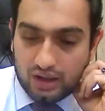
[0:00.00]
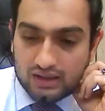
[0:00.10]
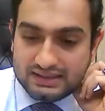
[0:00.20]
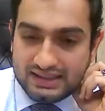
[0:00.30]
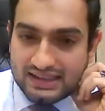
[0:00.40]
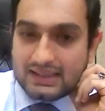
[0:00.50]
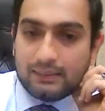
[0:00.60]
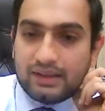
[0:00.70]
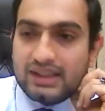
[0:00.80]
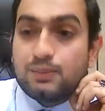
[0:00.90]
see that
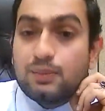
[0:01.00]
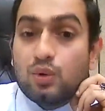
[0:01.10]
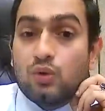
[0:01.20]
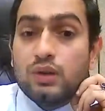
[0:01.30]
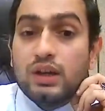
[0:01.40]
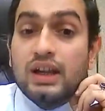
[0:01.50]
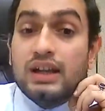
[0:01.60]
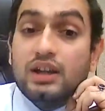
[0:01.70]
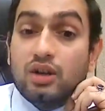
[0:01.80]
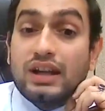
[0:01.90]
something is proved,
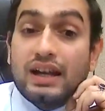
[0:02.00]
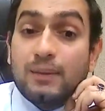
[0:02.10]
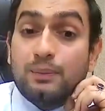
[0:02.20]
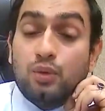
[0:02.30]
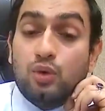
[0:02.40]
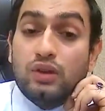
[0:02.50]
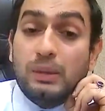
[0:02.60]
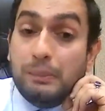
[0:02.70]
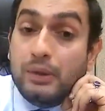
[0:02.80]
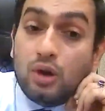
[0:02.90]
they have to get it
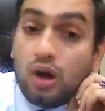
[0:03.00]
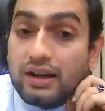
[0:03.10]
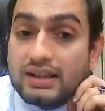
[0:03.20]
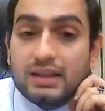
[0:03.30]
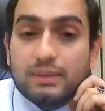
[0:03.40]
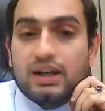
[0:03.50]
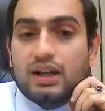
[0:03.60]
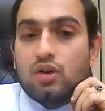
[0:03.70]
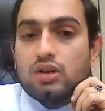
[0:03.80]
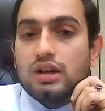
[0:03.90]
proven beyond reasonable
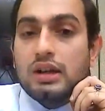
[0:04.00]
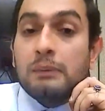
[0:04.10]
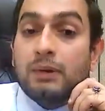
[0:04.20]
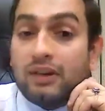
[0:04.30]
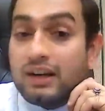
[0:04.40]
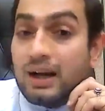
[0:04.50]
doubt. But when it